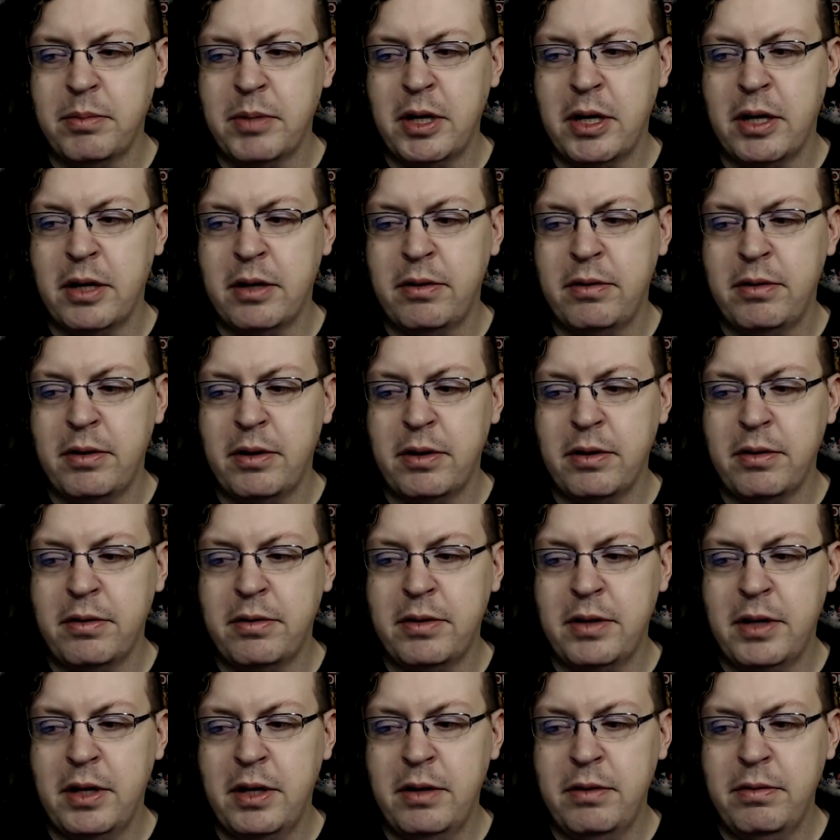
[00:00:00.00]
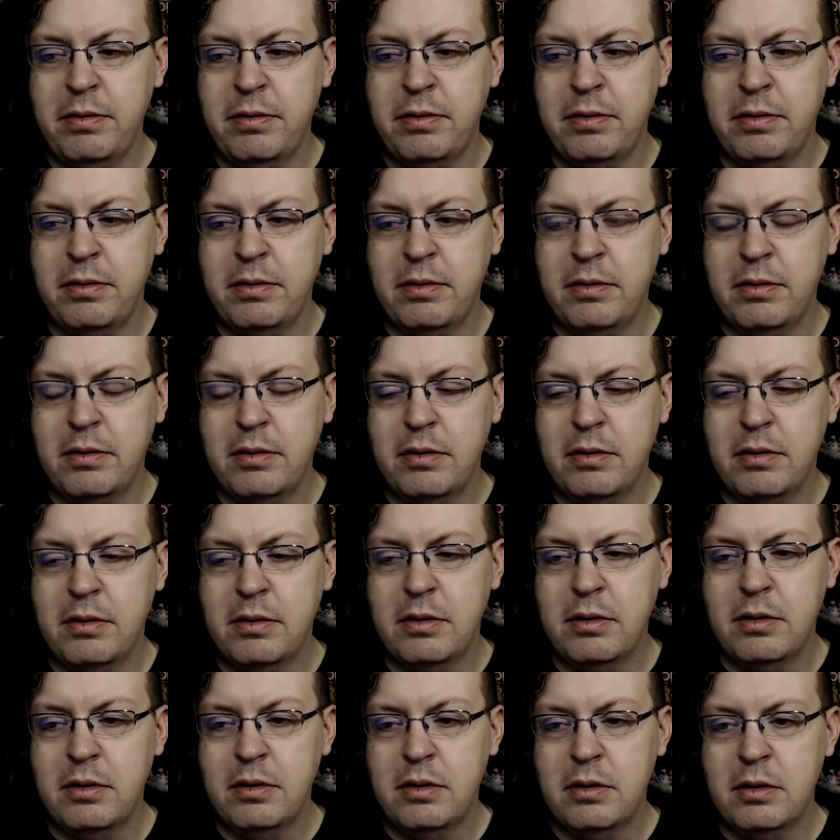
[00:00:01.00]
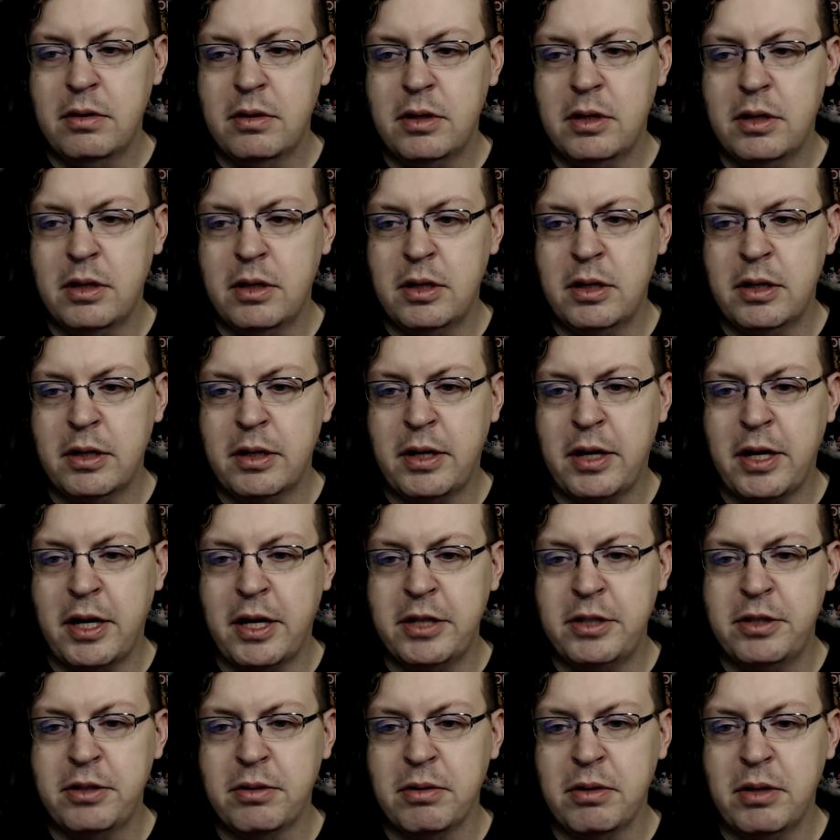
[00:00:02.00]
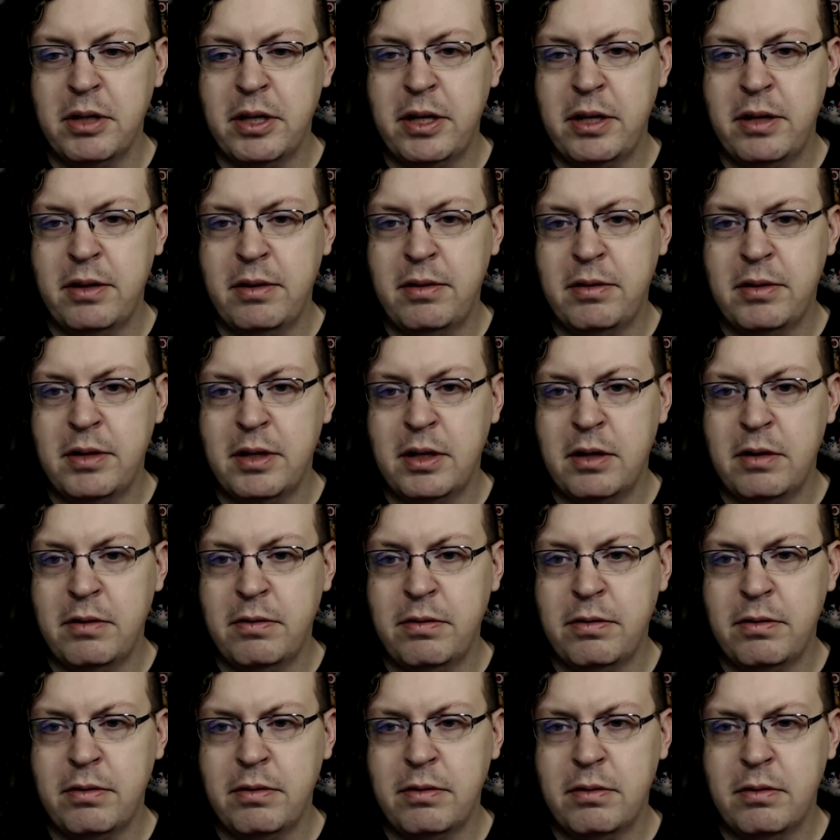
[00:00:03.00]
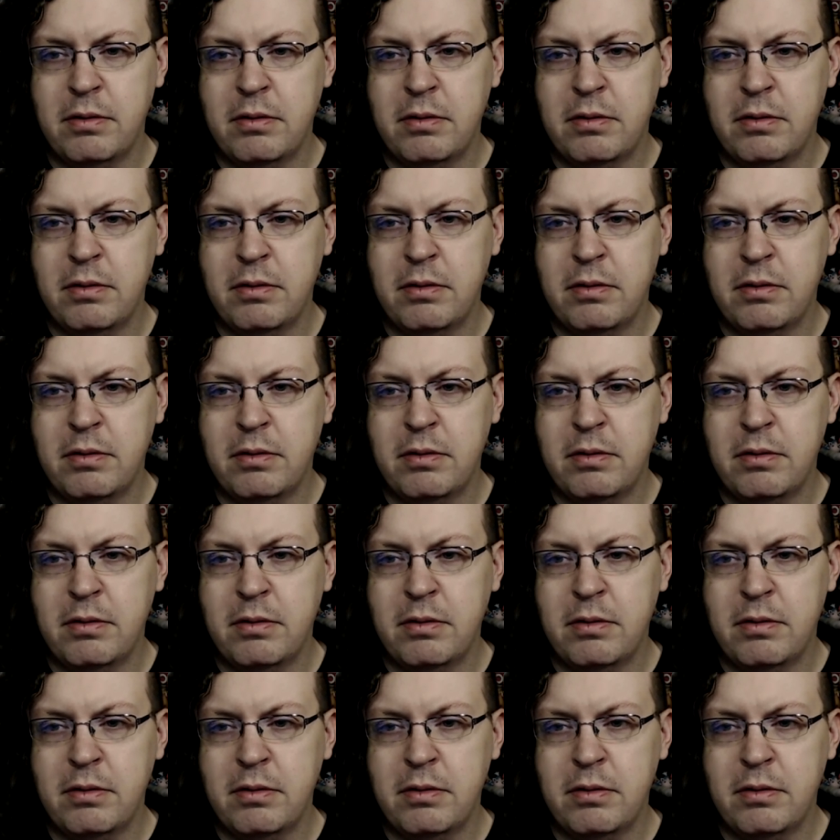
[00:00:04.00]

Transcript: Godzilla stuff. Kaiju-related stuff.